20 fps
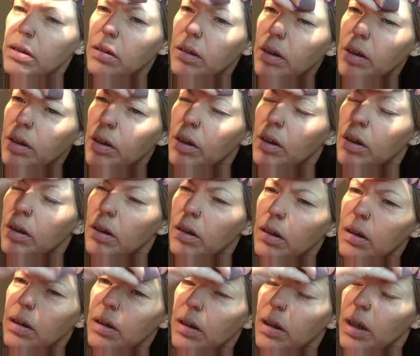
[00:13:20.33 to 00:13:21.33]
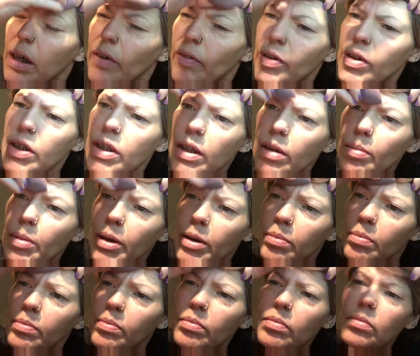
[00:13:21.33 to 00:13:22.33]
and covers them up
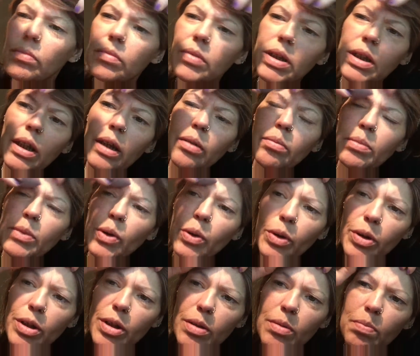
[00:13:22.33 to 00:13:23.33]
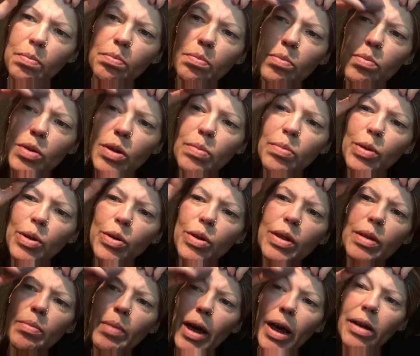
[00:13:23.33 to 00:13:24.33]
some or smooths
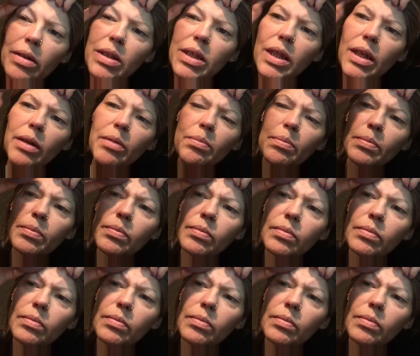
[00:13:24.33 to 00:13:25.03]
them out some.